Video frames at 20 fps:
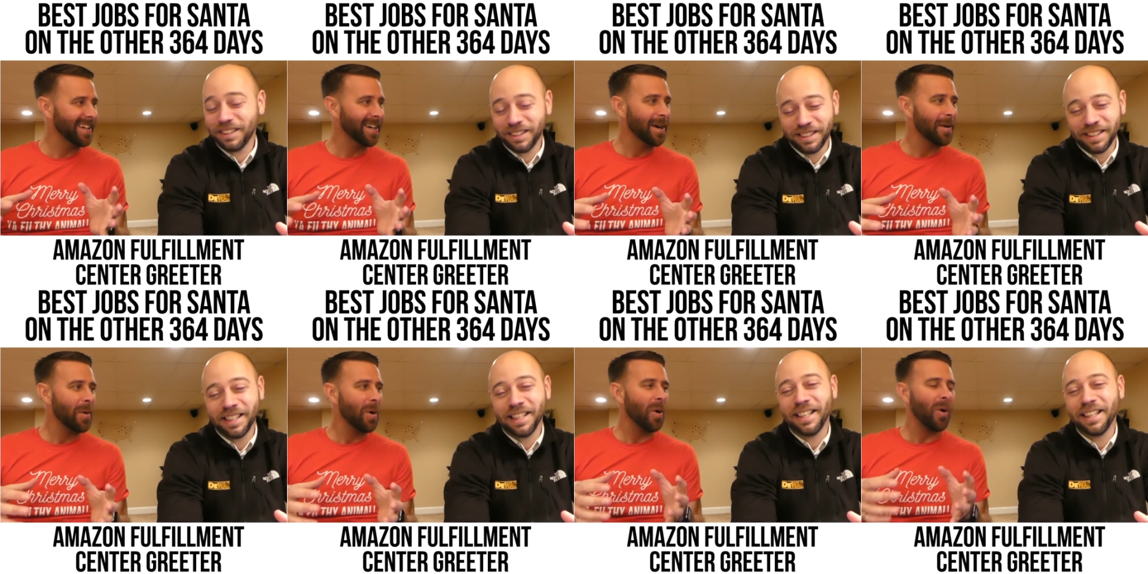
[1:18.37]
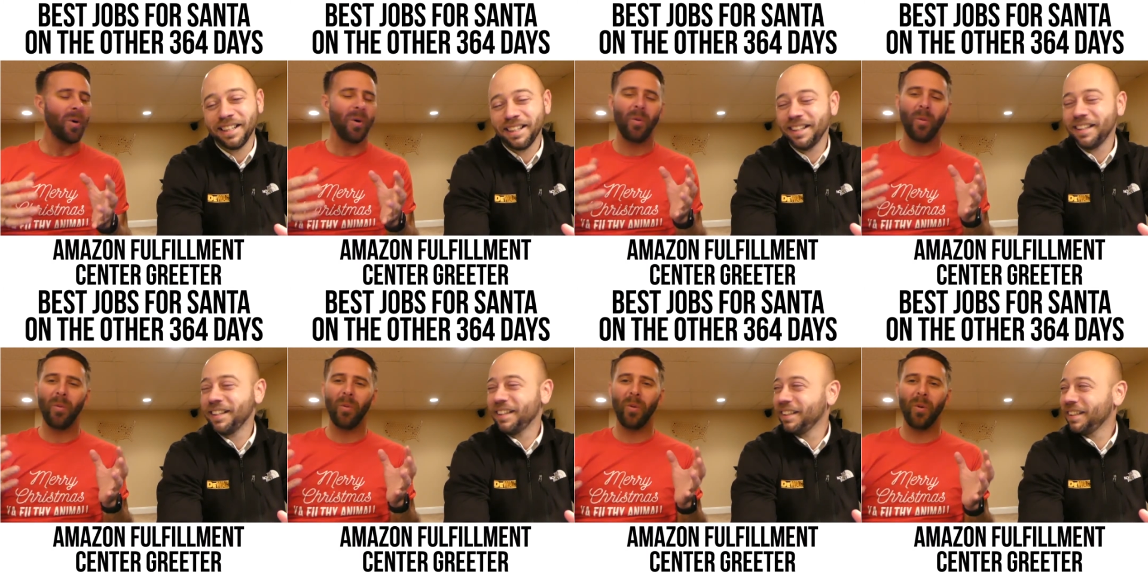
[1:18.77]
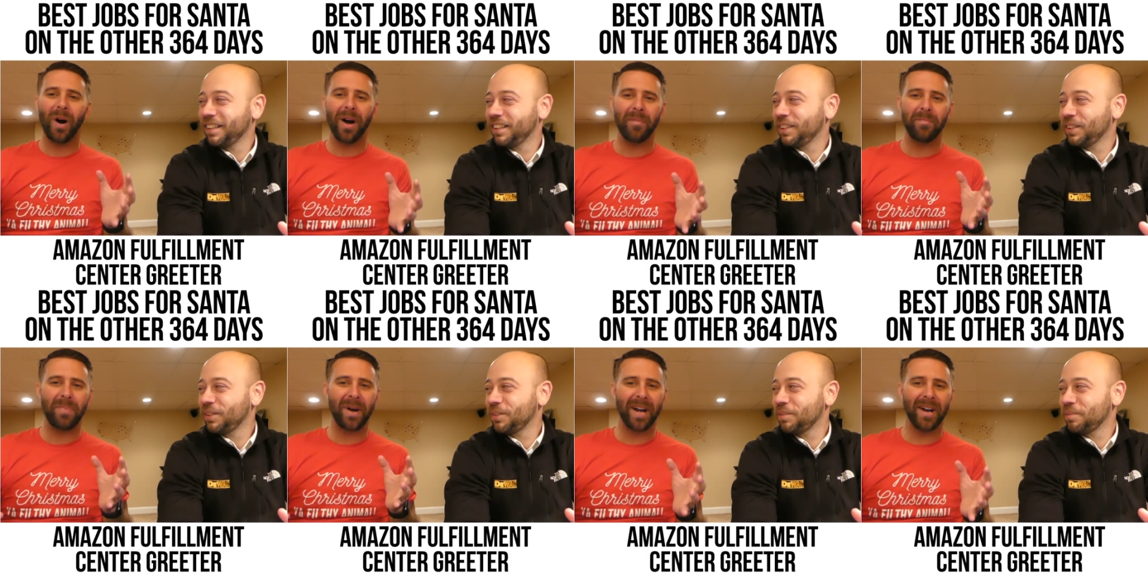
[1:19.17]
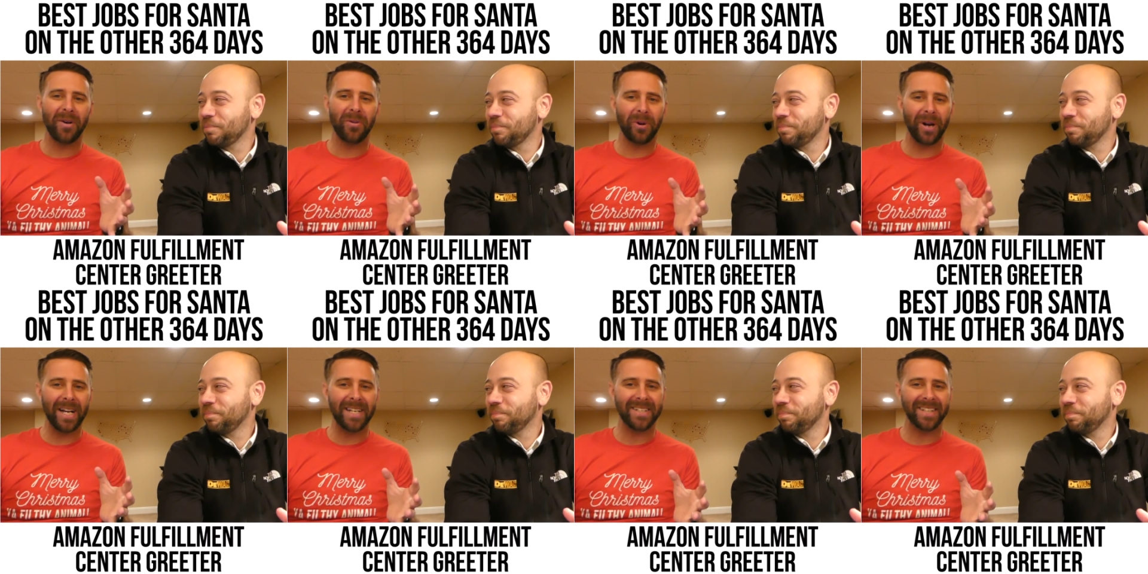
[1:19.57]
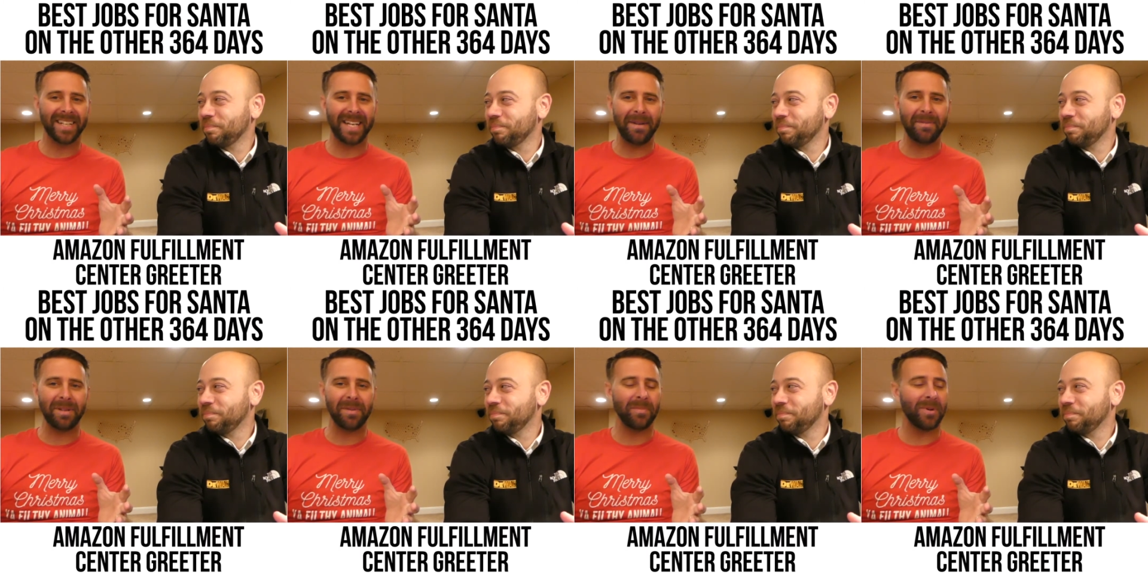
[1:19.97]
Speaker 1: Yeah. What better way to
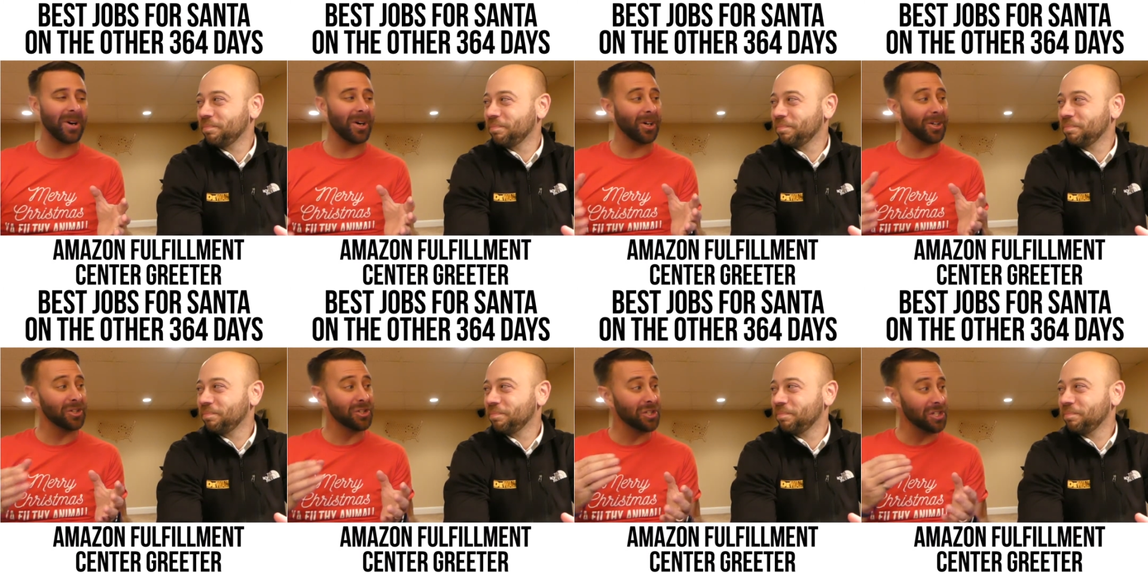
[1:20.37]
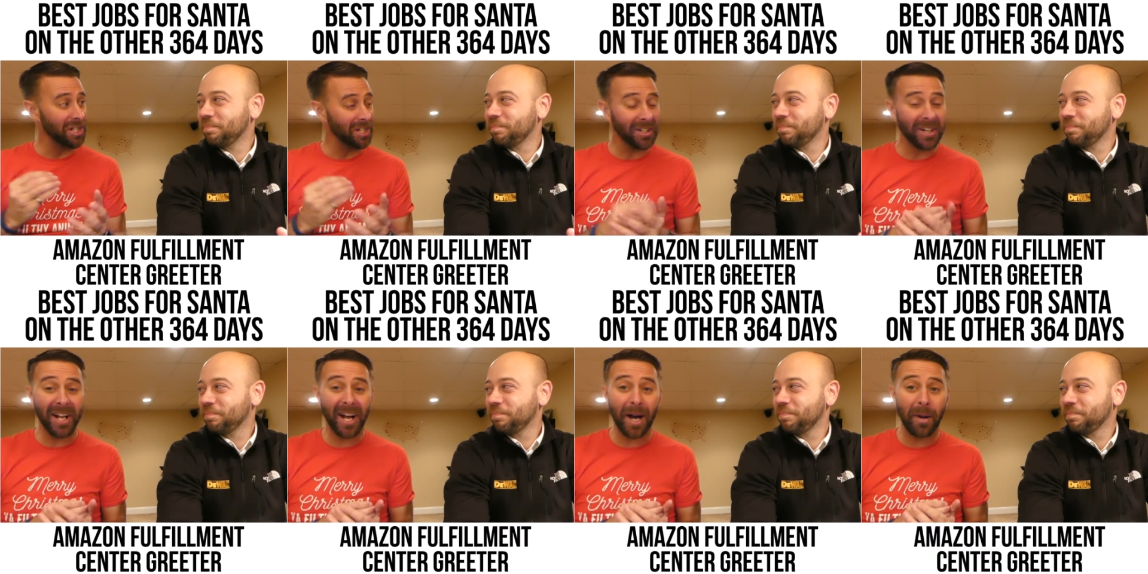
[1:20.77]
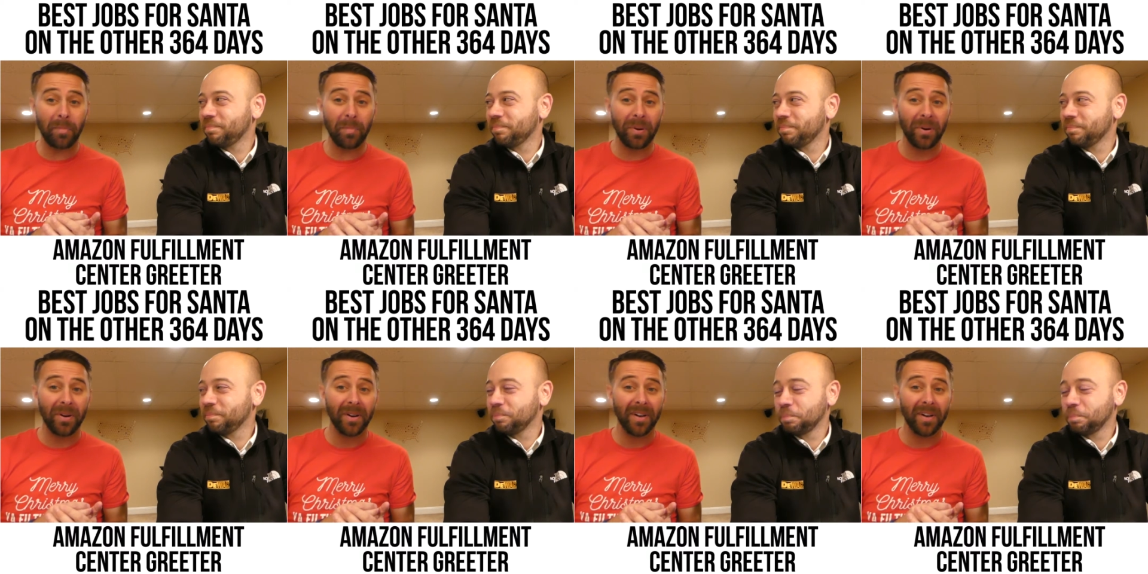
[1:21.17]
keep them all cheered up,